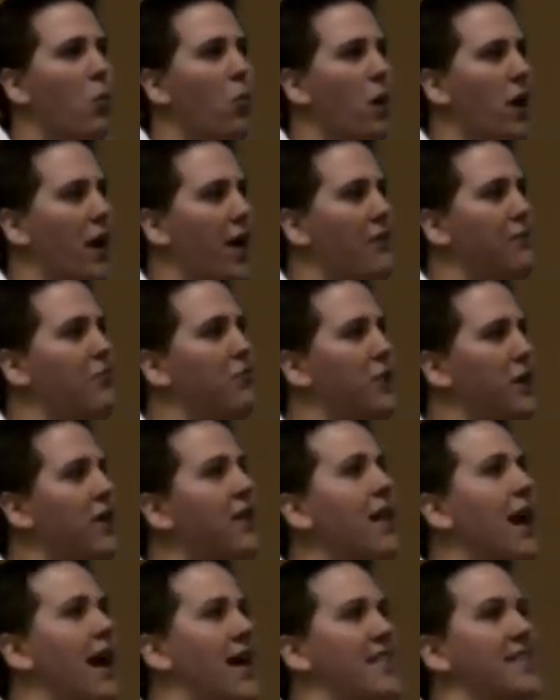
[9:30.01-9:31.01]
What I
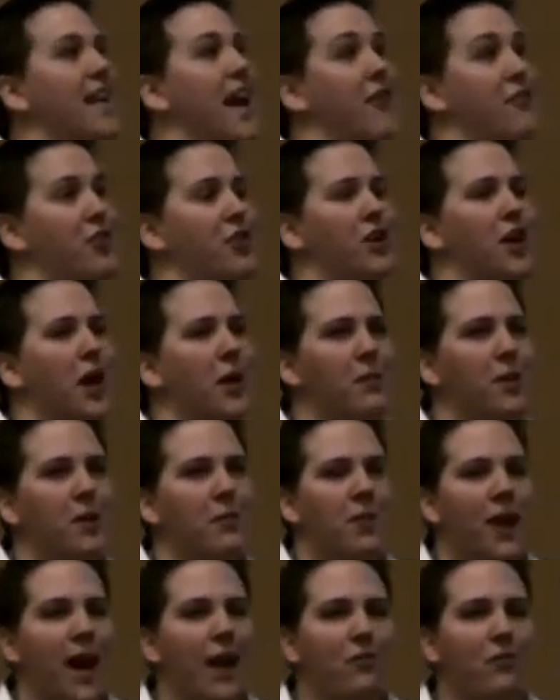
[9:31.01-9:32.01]
realized after
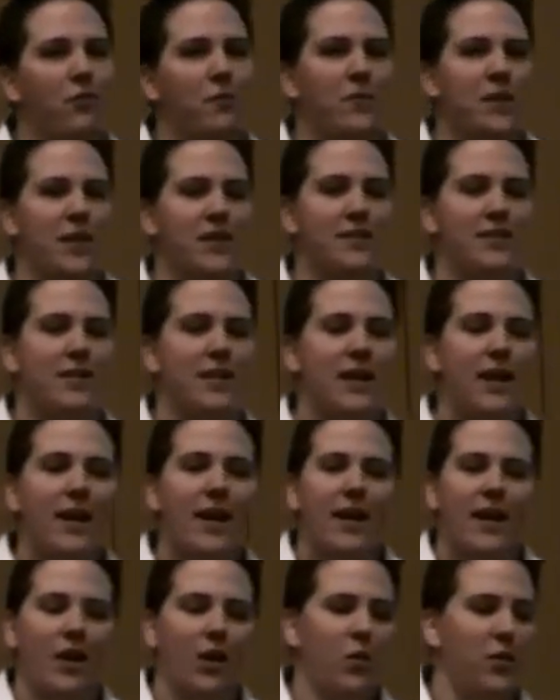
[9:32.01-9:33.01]
coming back from this,
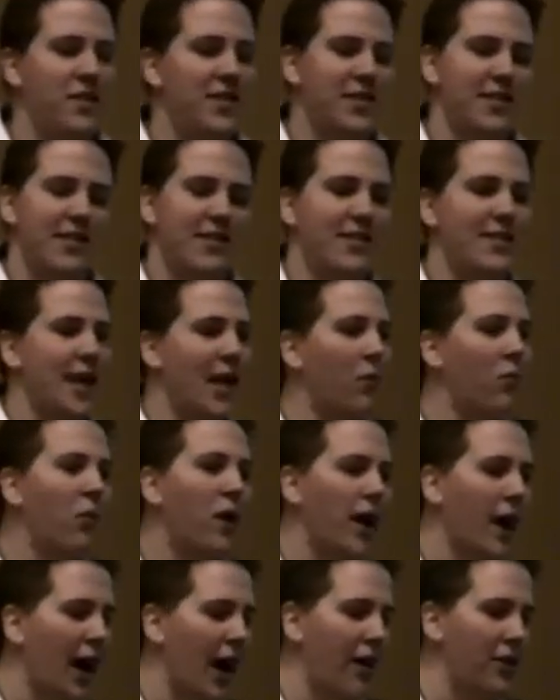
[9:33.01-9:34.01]
you know, it's the same
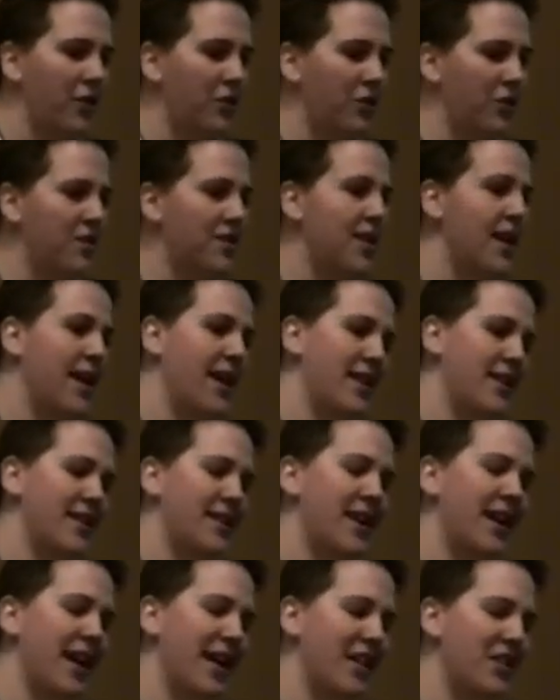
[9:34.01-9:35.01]
way I learned
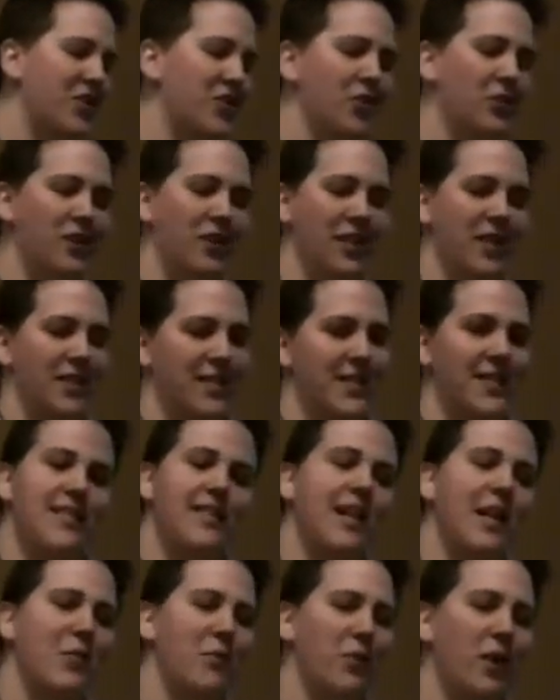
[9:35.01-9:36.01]
science in high school, and it's
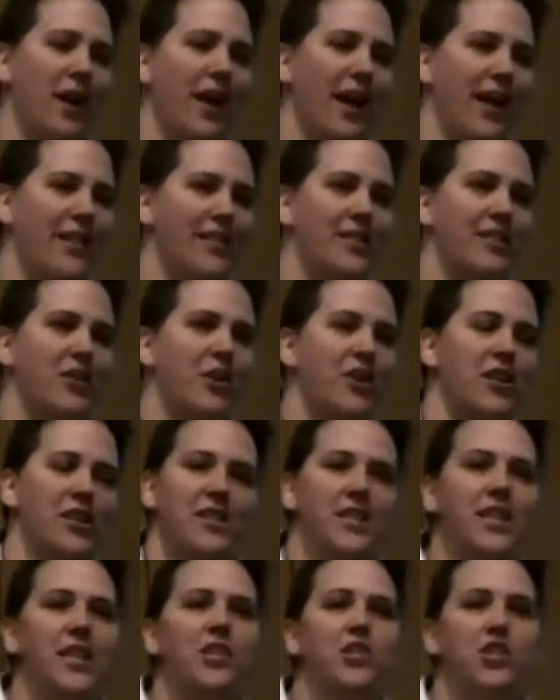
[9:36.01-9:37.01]
the same way I
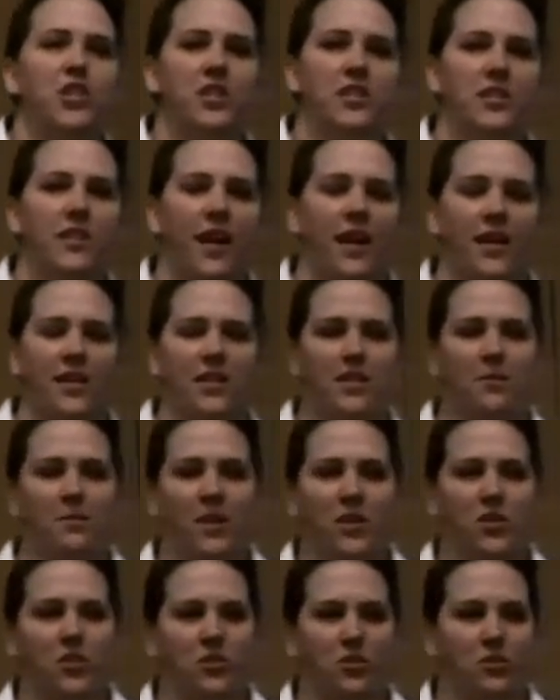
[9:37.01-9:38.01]
started teaching science to
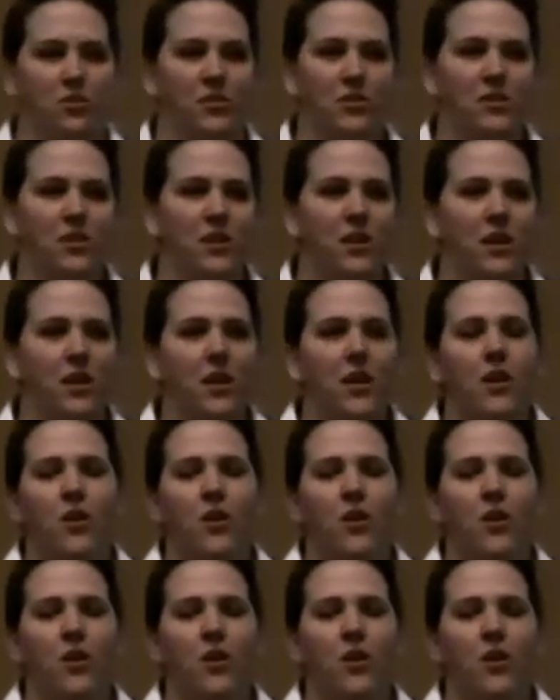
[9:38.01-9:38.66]
my students.